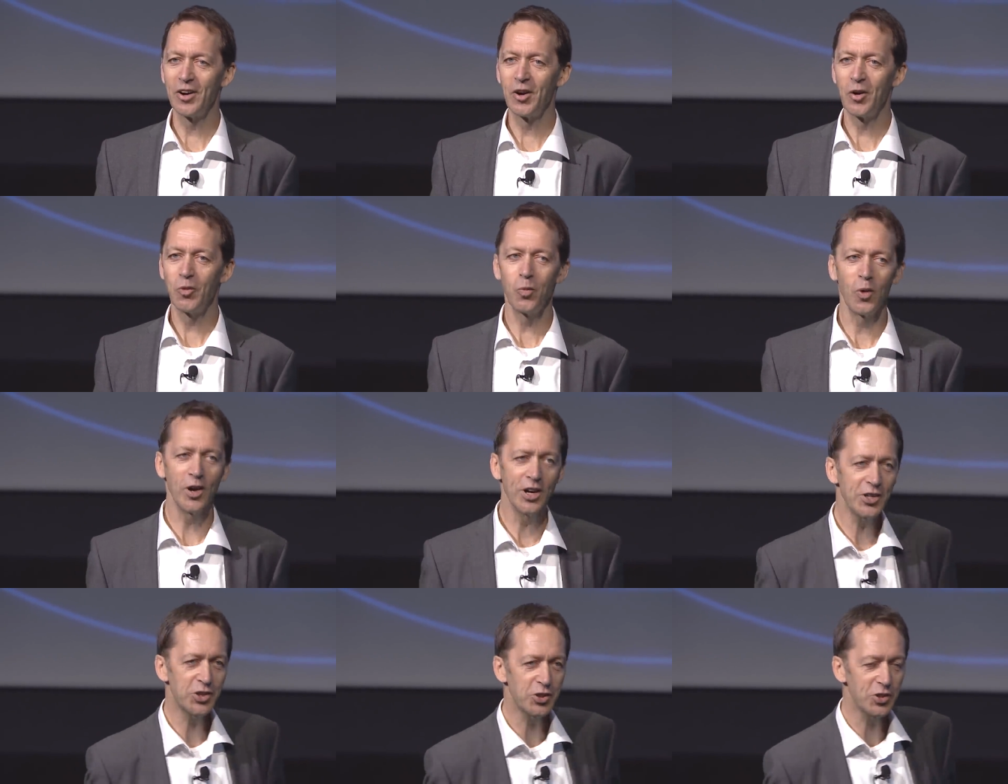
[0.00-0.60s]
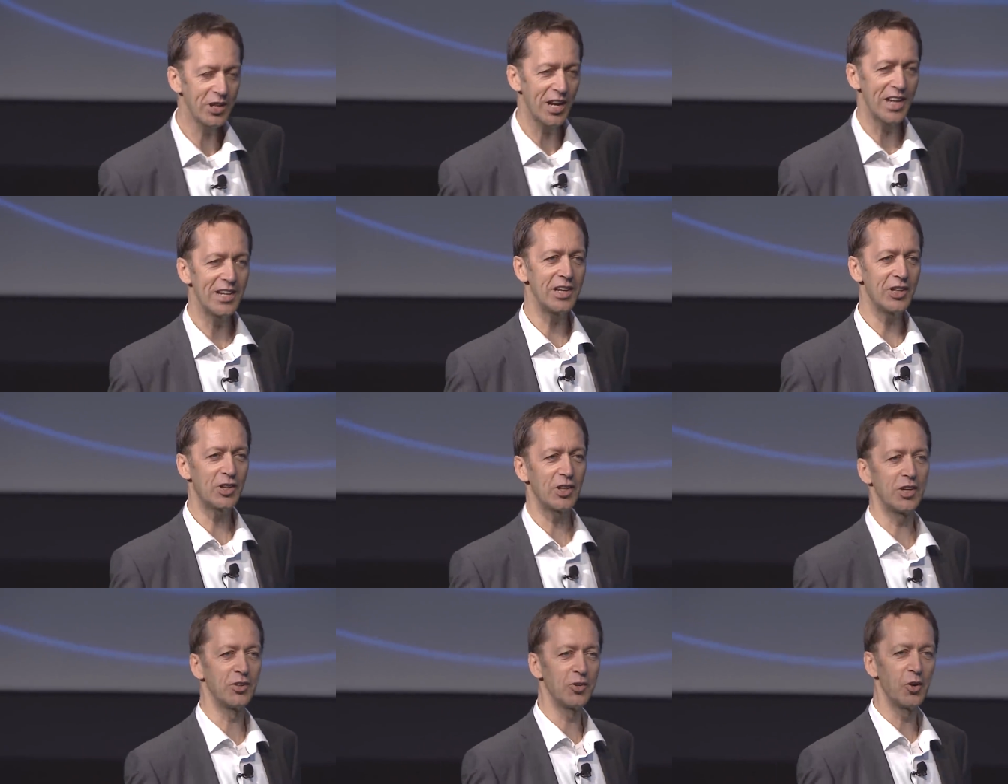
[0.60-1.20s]
Why should
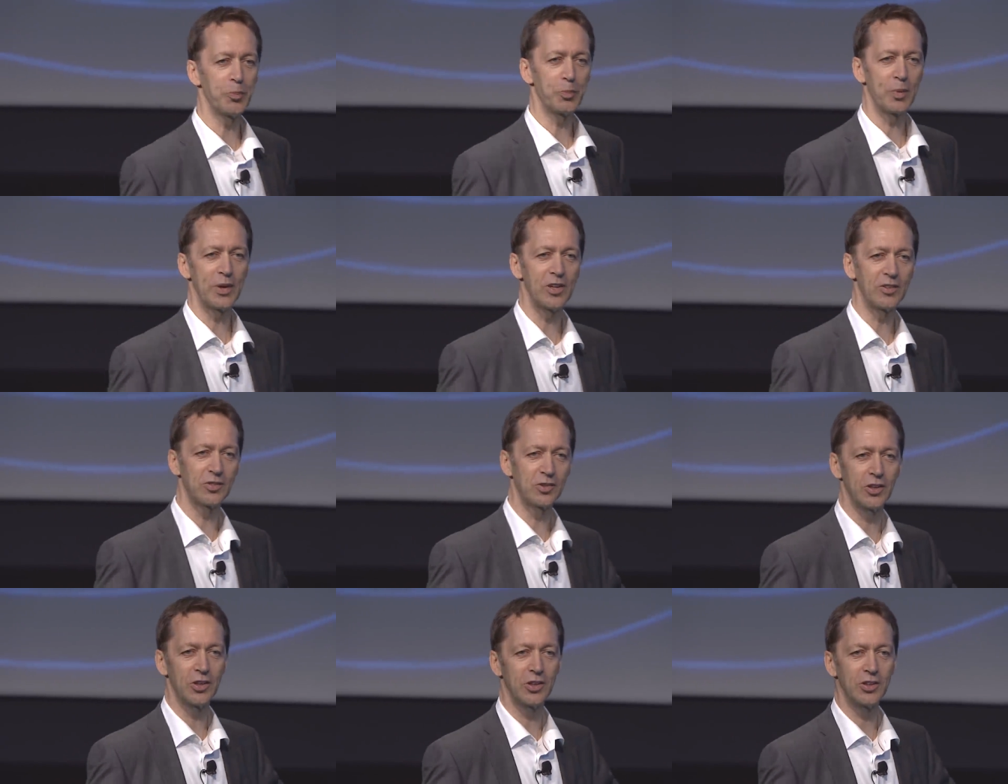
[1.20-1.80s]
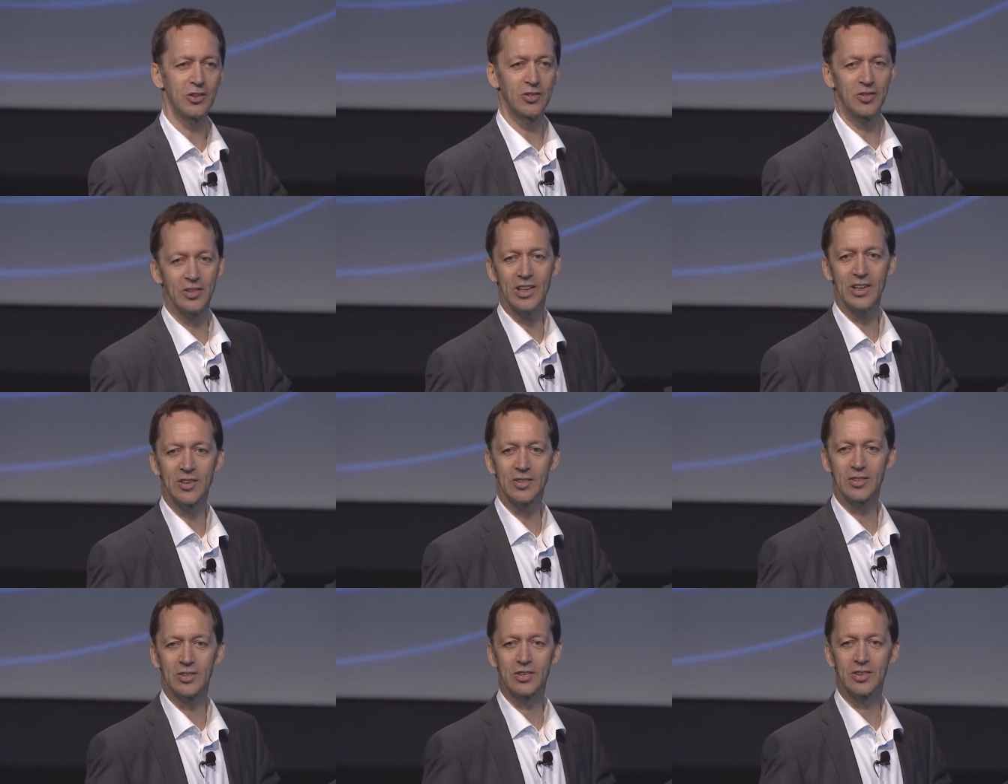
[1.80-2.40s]
anything not be as good as
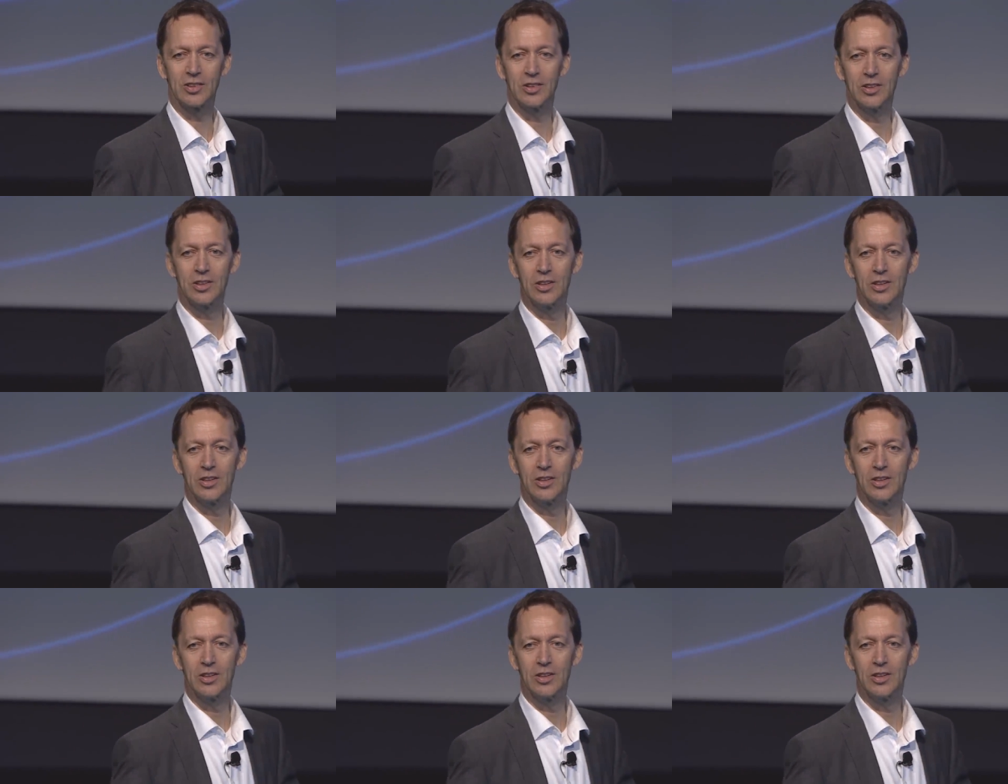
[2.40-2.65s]
this?